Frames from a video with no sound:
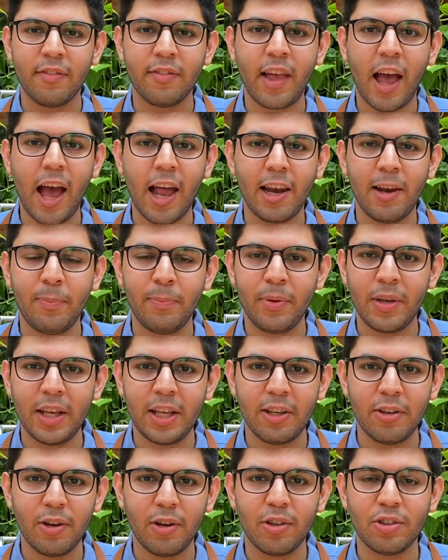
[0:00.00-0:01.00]

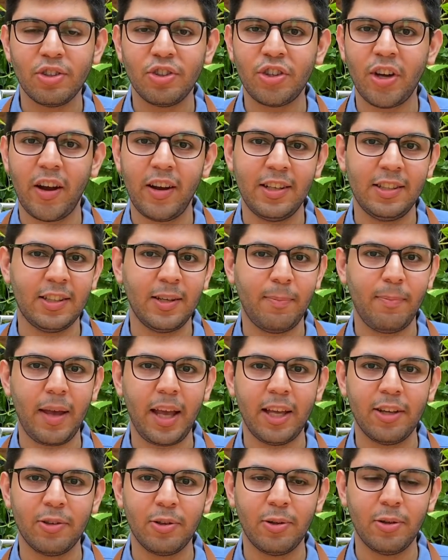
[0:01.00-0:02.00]
jalapenos, cherry
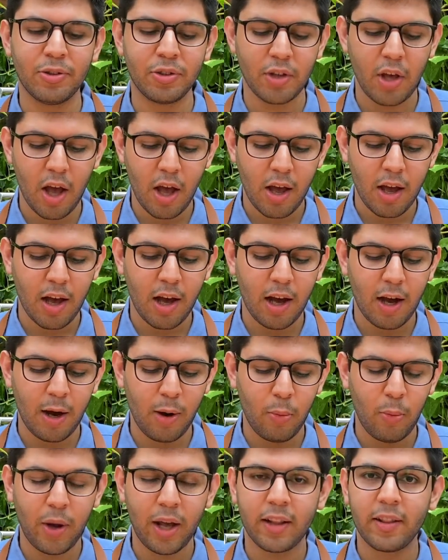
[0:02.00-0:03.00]
tomatoes,
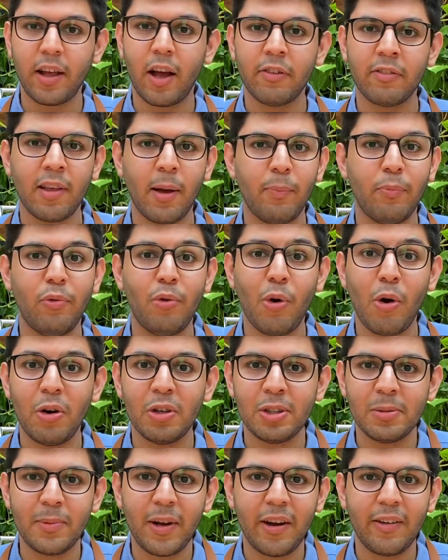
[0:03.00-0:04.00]
with some
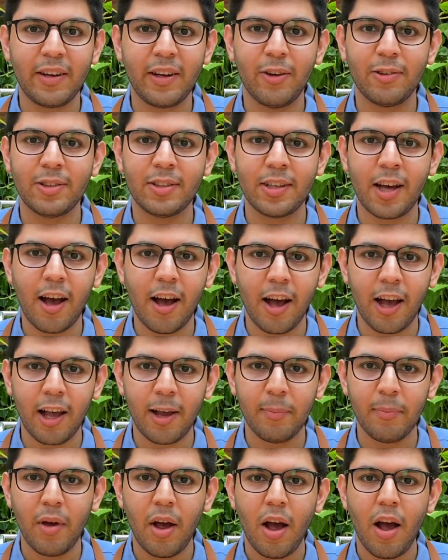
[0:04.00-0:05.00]
rosemary or
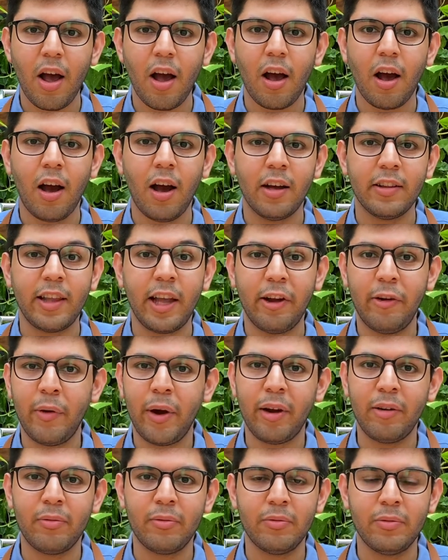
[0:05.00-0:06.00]
thyme. They're
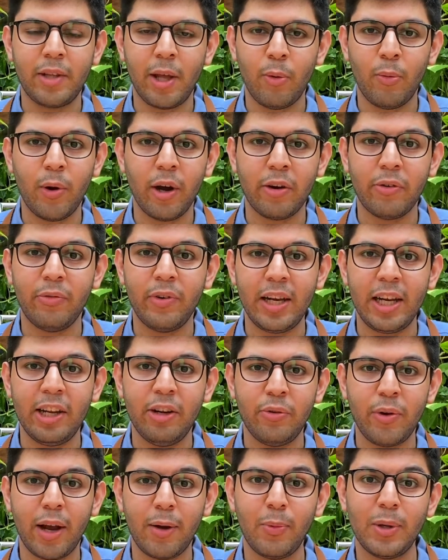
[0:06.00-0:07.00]
great. They work really
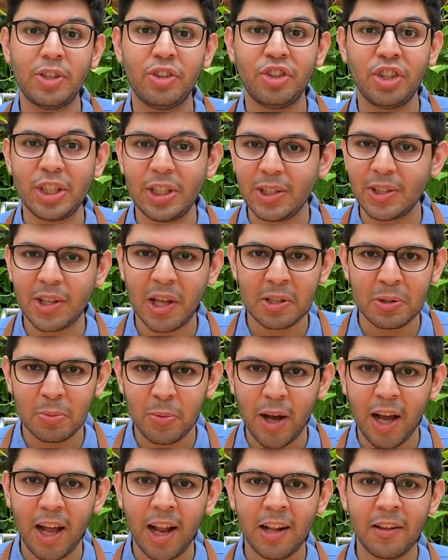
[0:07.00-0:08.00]
great with cheese as
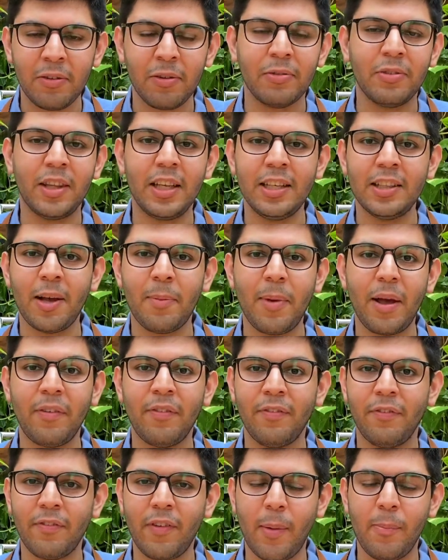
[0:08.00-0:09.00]
well. So these are
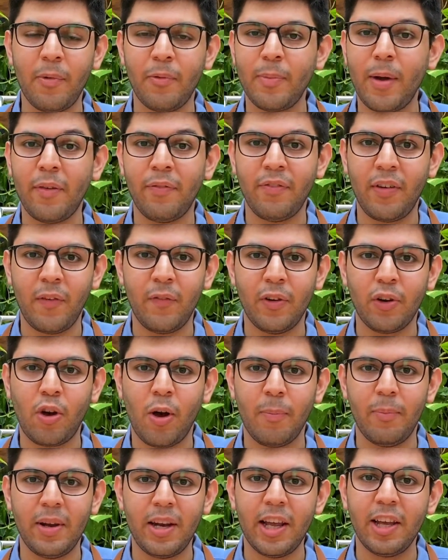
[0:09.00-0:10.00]
some of my favorite
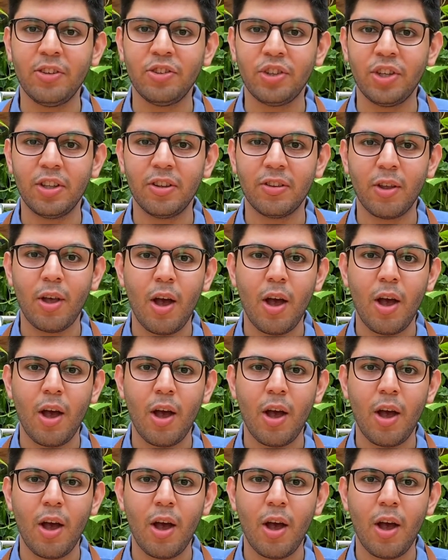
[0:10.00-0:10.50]
combinations.